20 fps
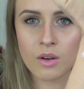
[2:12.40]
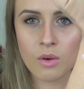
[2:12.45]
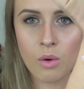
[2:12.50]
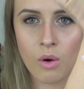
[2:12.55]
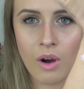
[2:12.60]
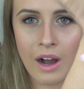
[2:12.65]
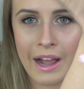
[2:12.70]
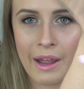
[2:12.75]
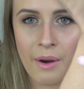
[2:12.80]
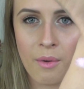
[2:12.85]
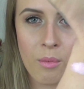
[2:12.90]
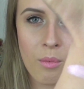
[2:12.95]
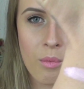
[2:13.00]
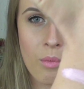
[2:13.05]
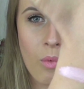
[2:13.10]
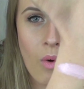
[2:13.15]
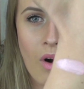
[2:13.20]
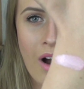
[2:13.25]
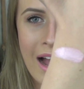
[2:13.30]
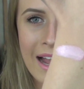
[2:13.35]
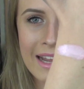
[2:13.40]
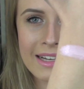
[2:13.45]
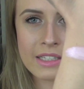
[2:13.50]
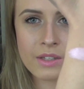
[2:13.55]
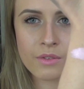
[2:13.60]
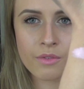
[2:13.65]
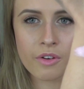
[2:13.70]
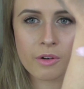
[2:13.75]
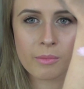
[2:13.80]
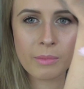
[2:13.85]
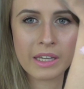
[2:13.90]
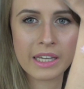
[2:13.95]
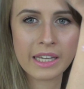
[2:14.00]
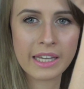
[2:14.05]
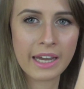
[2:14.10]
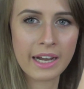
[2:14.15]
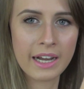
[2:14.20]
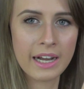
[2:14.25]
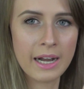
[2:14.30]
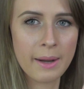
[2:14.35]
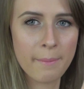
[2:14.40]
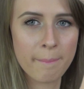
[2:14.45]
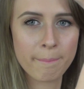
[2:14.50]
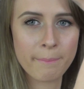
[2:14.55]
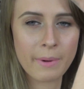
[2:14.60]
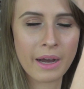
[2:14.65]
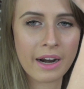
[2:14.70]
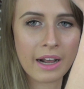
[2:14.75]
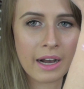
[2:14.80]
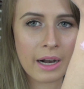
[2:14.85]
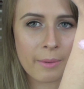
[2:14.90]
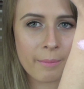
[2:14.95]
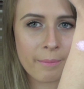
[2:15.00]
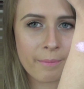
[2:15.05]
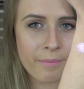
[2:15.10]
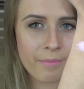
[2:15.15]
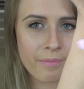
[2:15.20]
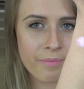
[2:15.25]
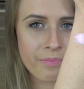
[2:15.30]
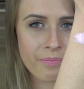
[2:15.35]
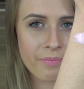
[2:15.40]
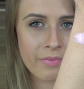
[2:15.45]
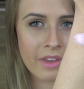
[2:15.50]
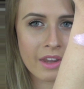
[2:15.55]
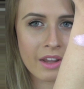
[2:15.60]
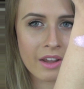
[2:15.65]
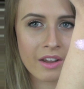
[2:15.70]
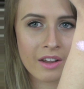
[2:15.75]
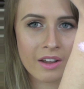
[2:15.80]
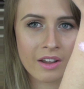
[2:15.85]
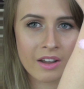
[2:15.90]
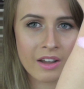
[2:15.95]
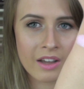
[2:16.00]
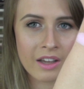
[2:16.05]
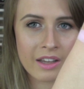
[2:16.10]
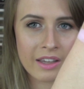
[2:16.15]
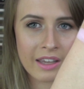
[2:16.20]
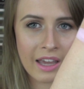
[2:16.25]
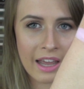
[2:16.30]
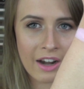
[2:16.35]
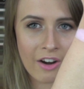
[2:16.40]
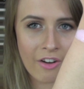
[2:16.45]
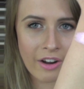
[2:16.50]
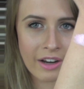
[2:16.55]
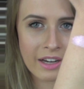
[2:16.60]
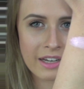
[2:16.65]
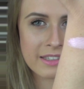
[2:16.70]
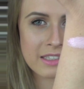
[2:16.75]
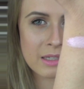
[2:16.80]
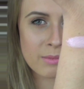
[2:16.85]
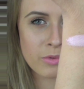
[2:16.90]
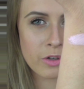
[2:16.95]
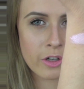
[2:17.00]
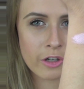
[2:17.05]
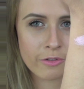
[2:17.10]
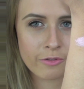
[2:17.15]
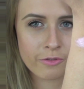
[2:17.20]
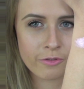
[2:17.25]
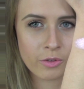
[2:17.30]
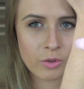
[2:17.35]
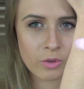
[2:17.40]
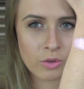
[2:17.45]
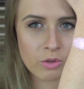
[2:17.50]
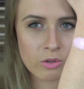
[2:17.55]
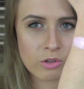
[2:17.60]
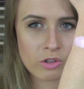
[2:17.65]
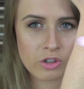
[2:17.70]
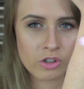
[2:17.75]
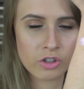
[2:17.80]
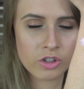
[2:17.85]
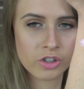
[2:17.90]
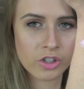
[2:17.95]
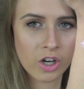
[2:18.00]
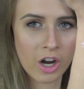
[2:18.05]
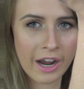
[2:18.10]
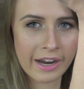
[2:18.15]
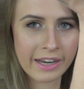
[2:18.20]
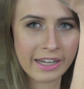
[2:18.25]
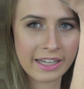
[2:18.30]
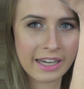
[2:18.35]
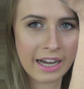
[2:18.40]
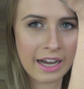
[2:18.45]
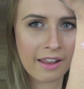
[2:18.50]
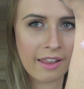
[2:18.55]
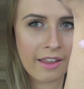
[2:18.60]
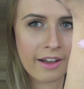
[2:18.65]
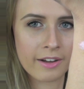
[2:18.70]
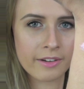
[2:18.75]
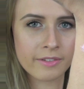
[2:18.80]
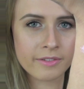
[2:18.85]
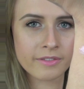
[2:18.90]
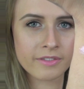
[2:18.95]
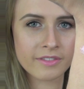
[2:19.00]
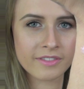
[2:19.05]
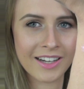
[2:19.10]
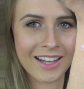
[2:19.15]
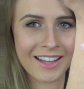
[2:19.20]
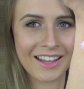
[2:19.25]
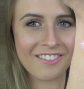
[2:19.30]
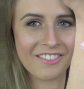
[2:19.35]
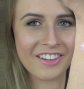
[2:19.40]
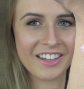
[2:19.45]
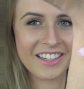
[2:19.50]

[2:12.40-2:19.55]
quite white from here, but yeah, no, it is a beautiful shiny colour. I love